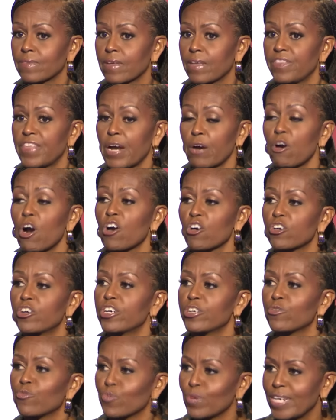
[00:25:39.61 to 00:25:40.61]
There are
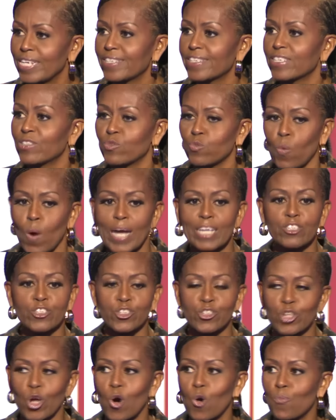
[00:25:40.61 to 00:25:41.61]
good reasons why
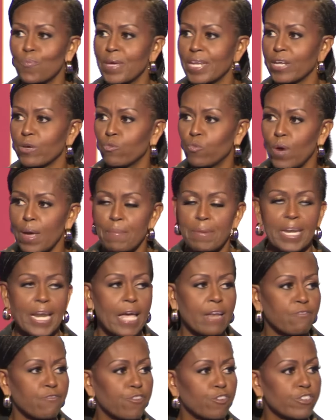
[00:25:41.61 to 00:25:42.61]
so many women
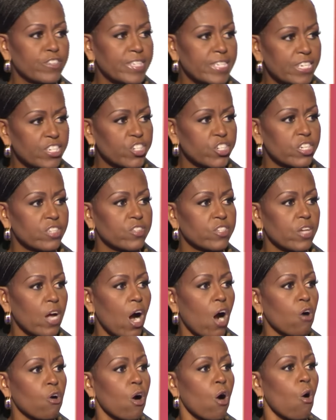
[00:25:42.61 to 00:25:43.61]
and physicians
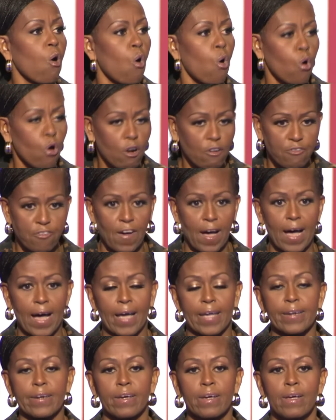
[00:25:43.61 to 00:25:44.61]
are
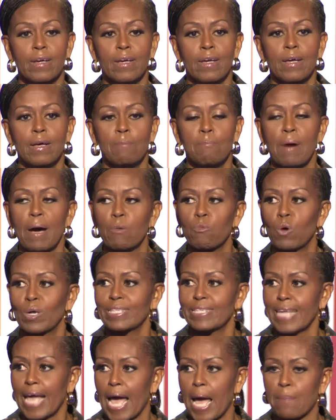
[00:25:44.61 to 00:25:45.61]
horrified by
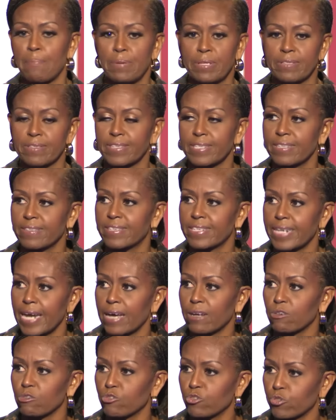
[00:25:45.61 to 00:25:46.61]
what's happened since
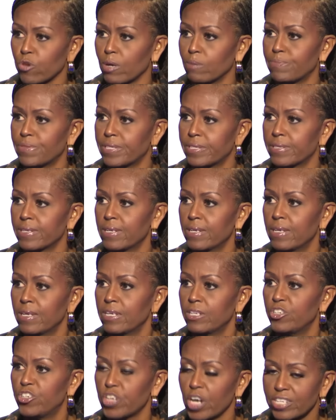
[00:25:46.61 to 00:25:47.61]
Donald Trump's
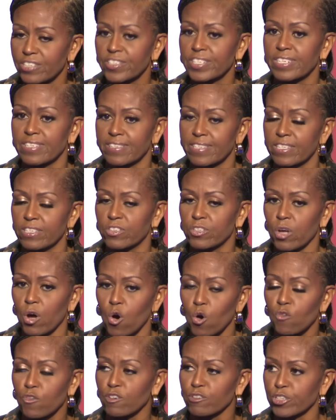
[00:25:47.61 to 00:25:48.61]
justices
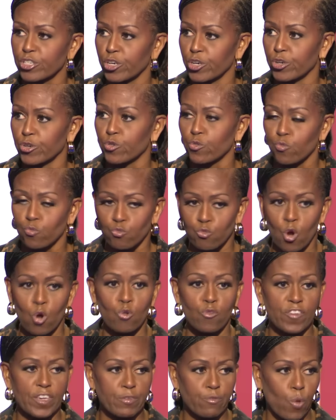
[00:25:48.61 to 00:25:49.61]
overturned
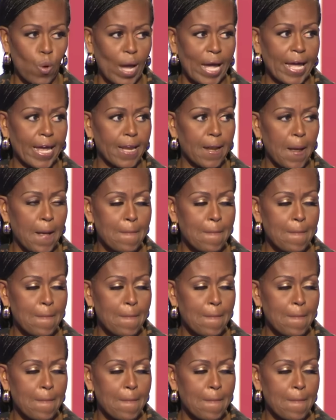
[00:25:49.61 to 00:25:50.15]
Roe v. Wade.